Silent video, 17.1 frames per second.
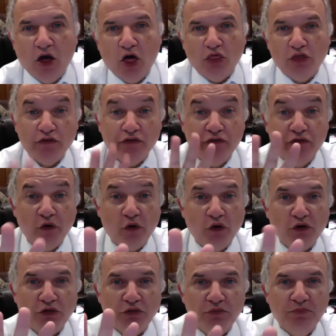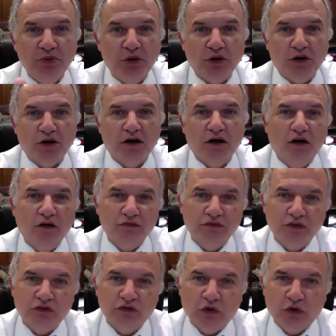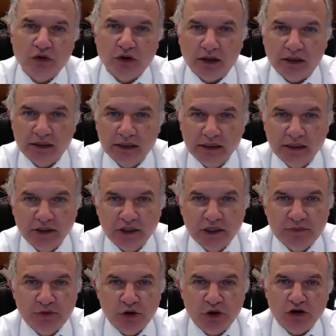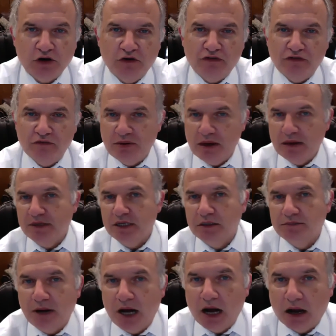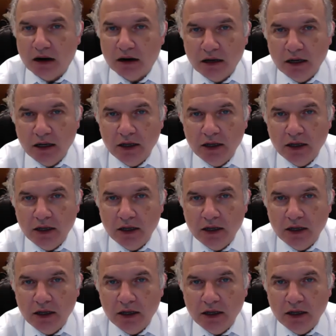the fourth book of the Torah, the book of Bemidbar,